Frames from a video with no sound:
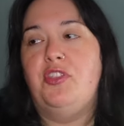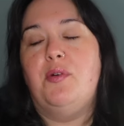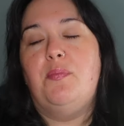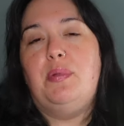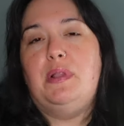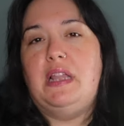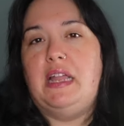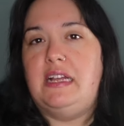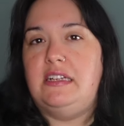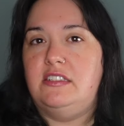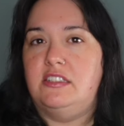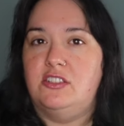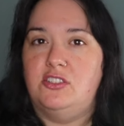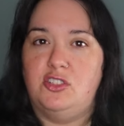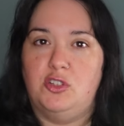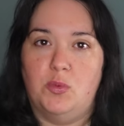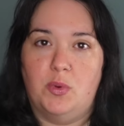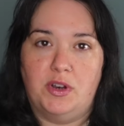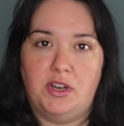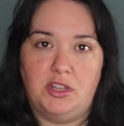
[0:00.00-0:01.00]
the places
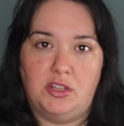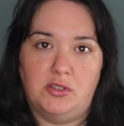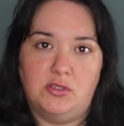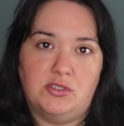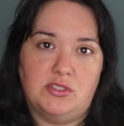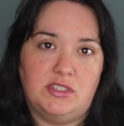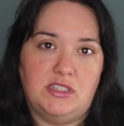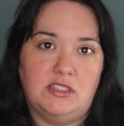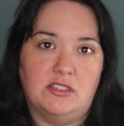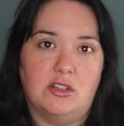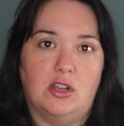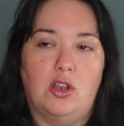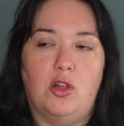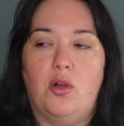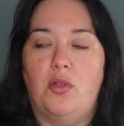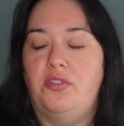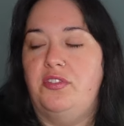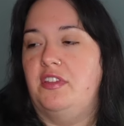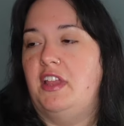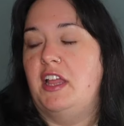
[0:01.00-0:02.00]
you want to use these
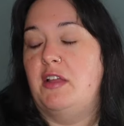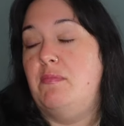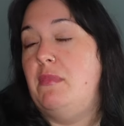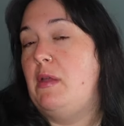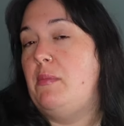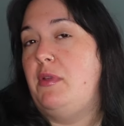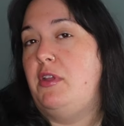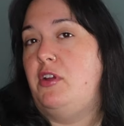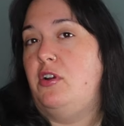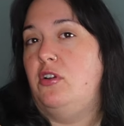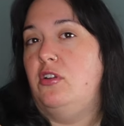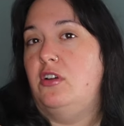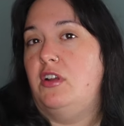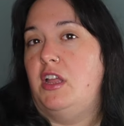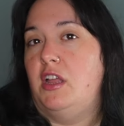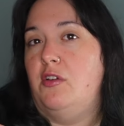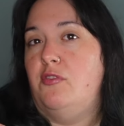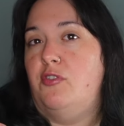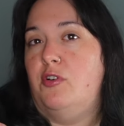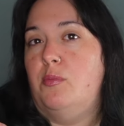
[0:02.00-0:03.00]
clothes, like maybe you're
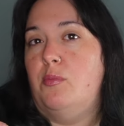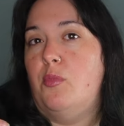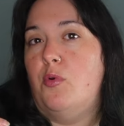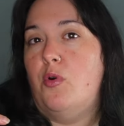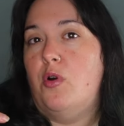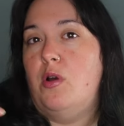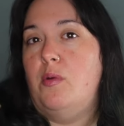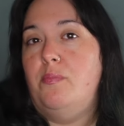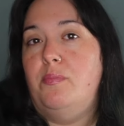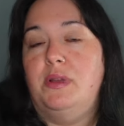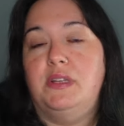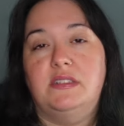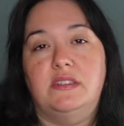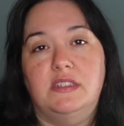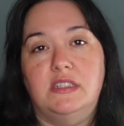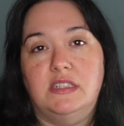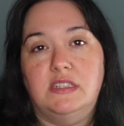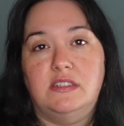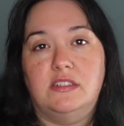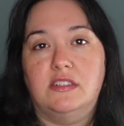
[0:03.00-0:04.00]
looking for more
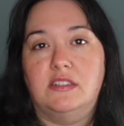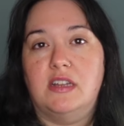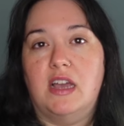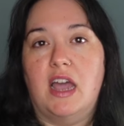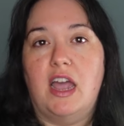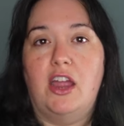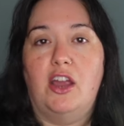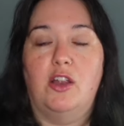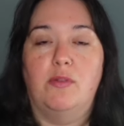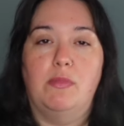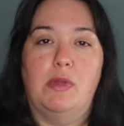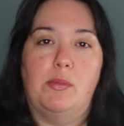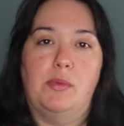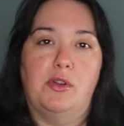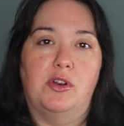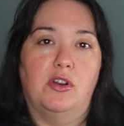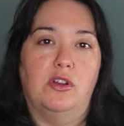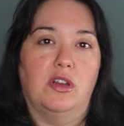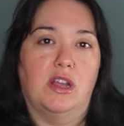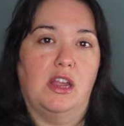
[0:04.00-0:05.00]
business attire, maybe
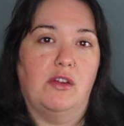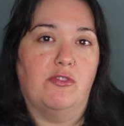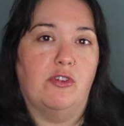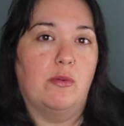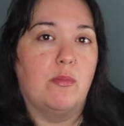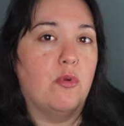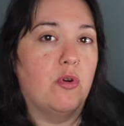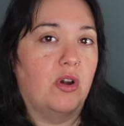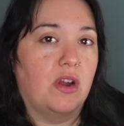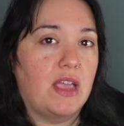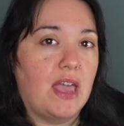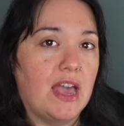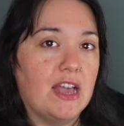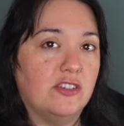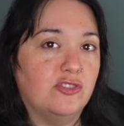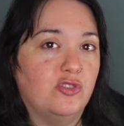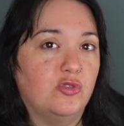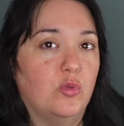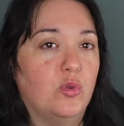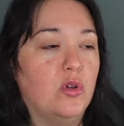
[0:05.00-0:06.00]
you're looking for more
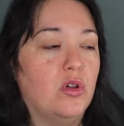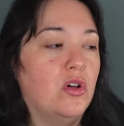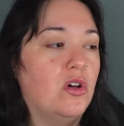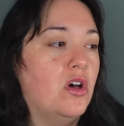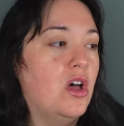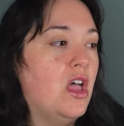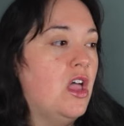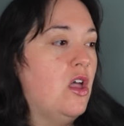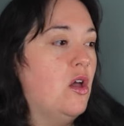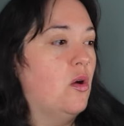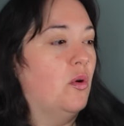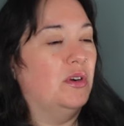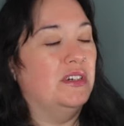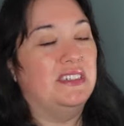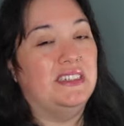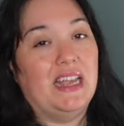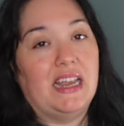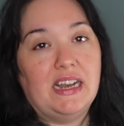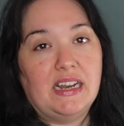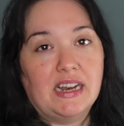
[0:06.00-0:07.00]
casual or
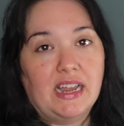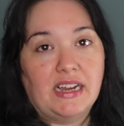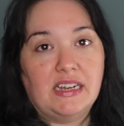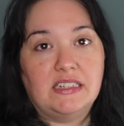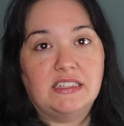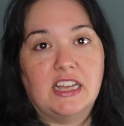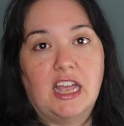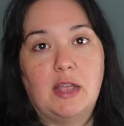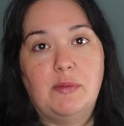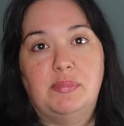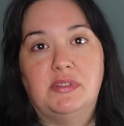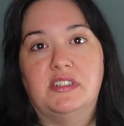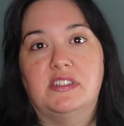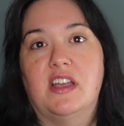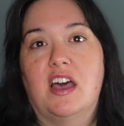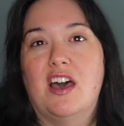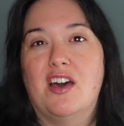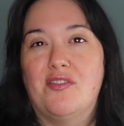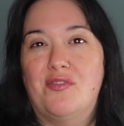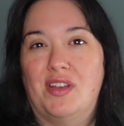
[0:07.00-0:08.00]
date night type
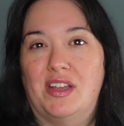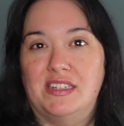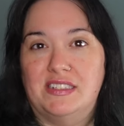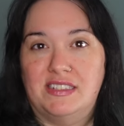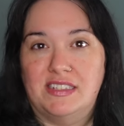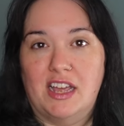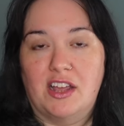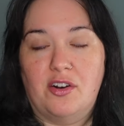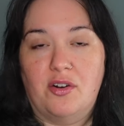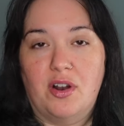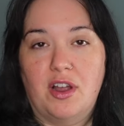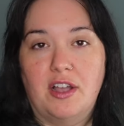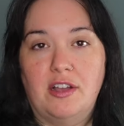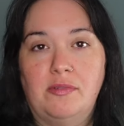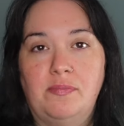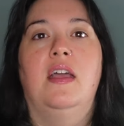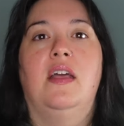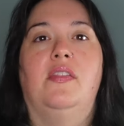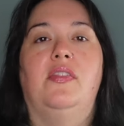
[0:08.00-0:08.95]
stuff, etc.